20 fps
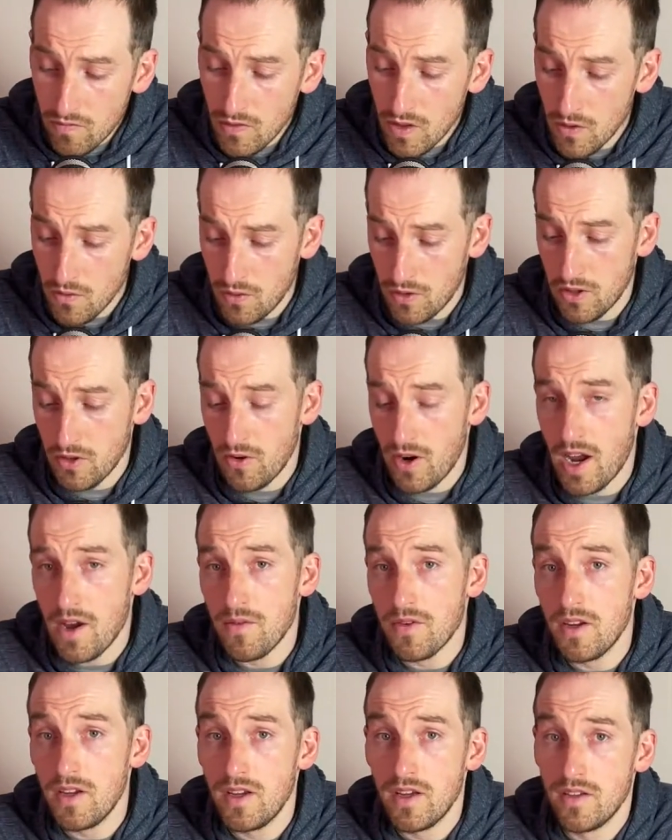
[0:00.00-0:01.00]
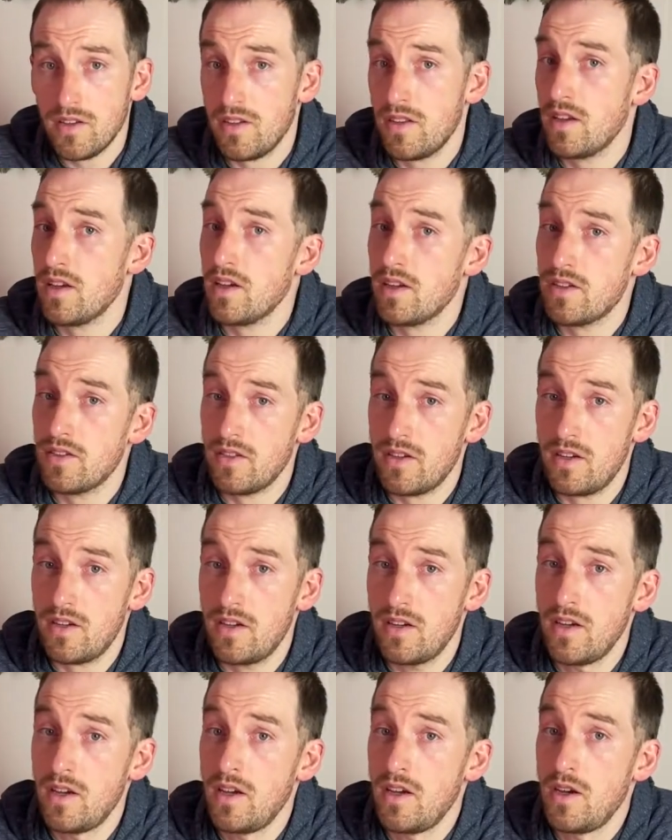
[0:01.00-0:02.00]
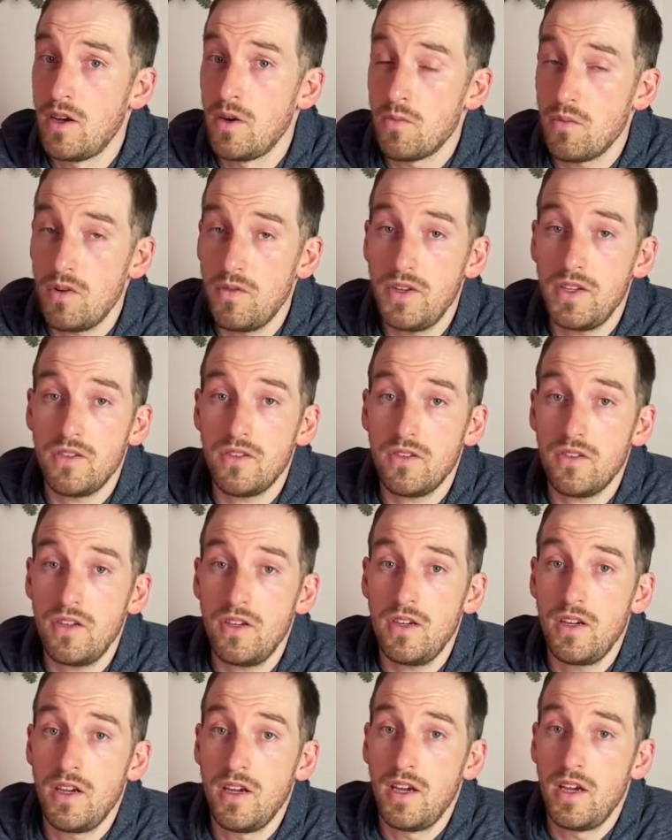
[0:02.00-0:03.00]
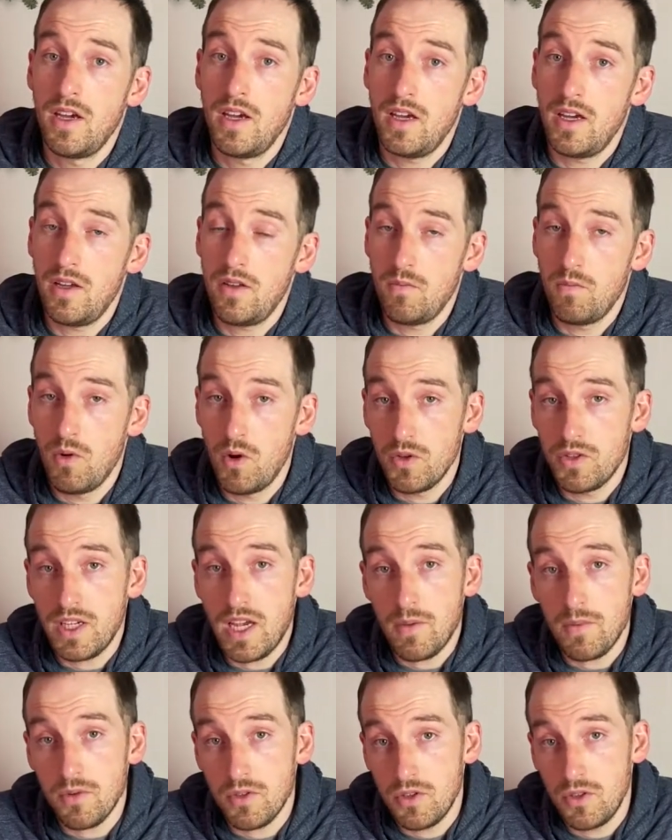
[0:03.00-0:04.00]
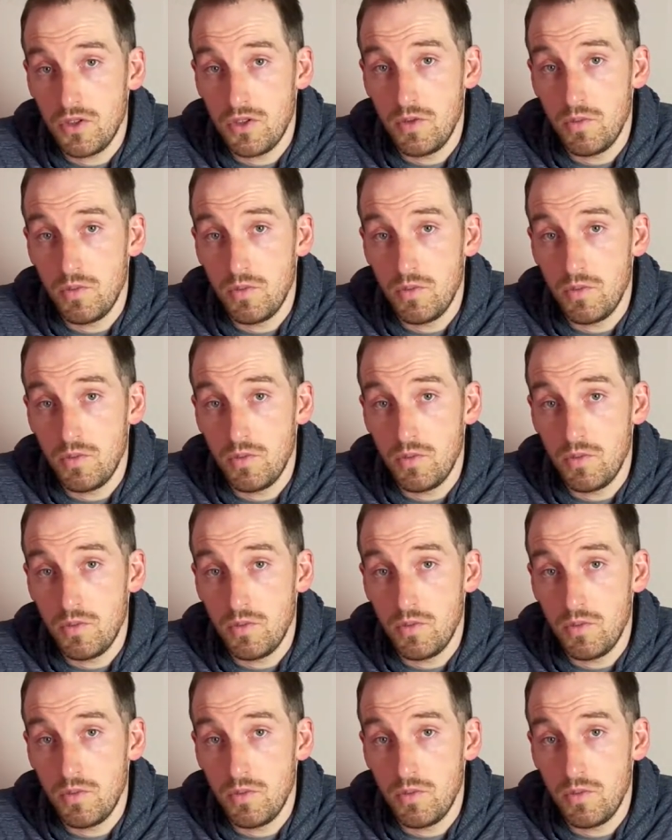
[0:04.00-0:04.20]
For the gravity, as I think I said previously, most apple juice you